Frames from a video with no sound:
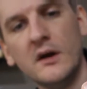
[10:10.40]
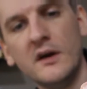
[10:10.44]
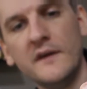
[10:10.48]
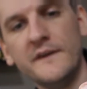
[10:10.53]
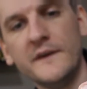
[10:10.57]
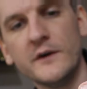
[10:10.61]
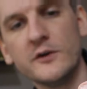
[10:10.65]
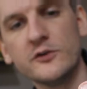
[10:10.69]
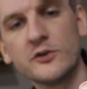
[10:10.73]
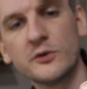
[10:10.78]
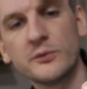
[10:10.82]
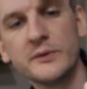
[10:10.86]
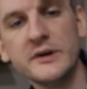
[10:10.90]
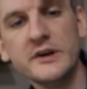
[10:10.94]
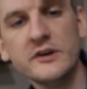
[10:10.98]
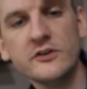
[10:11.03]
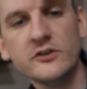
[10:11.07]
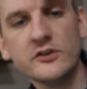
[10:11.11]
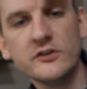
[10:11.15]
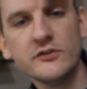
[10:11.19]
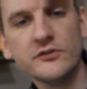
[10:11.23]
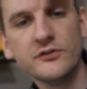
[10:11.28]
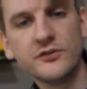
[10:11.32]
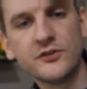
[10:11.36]
There's a
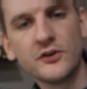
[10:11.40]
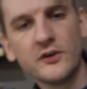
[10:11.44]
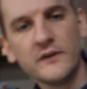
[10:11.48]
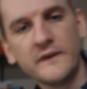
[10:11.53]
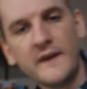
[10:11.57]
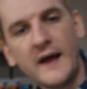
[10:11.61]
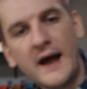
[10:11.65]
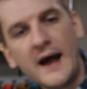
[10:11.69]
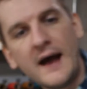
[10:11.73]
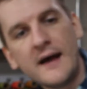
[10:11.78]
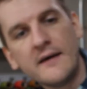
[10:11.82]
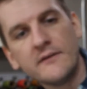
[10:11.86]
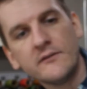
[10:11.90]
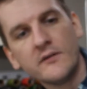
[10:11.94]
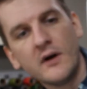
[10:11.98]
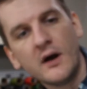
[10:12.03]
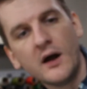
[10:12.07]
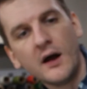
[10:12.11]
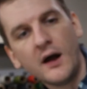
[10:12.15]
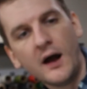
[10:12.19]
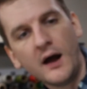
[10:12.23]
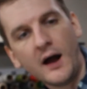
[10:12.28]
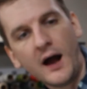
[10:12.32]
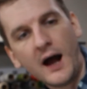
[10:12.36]
reason for that.
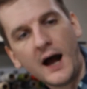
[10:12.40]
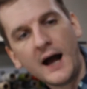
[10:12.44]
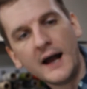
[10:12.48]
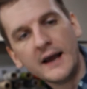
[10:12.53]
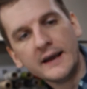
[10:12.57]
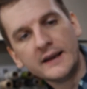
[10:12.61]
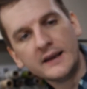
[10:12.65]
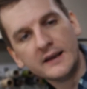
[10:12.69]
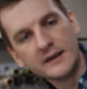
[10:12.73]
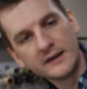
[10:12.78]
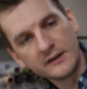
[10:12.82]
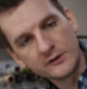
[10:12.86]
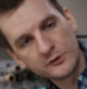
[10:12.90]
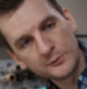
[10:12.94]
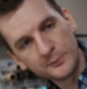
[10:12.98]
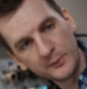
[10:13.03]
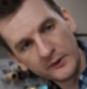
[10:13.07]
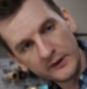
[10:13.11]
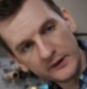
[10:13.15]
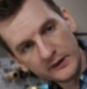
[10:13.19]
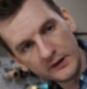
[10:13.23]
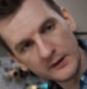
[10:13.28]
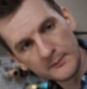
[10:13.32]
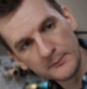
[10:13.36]
I can
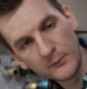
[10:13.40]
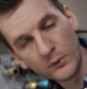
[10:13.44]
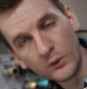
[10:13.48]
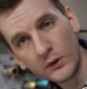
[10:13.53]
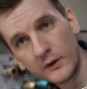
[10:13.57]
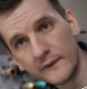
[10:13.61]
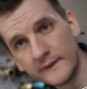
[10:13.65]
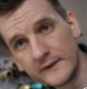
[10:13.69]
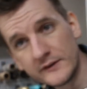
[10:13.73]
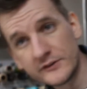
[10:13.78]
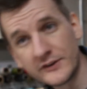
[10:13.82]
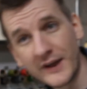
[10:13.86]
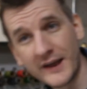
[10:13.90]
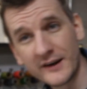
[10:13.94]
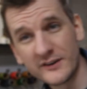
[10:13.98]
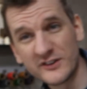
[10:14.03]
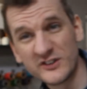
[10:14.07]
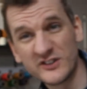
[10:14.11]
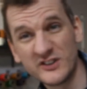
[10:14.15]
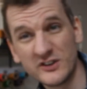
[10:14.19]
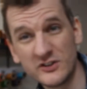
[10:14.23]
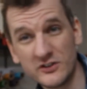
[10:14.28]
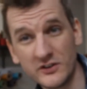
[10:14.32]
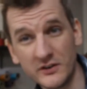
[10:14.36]
explain it more in the saddle
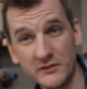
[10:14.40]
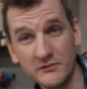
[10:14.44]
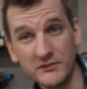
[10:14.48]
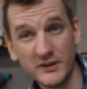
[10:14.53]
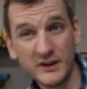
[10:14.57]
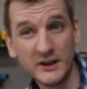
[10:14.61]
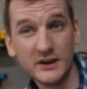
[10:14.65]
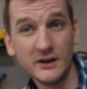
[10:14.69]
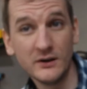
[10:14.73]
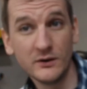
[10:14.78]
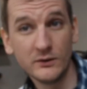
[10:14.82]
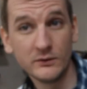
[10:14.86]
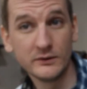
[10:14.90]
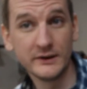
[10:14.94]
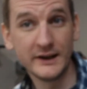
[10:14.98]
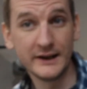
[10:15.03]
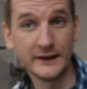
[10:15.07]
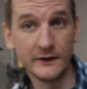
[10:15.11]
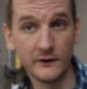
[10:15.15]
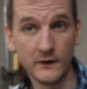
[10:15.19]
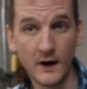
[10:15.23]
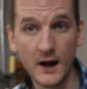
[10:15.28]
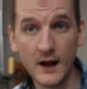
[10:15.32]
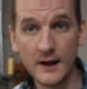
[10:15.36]
stitching video
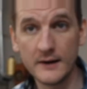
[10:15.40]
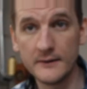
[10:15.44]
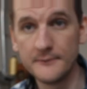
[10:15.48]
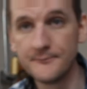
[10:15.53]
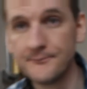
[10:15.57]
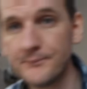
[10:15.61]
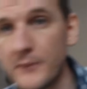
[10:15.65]
later on.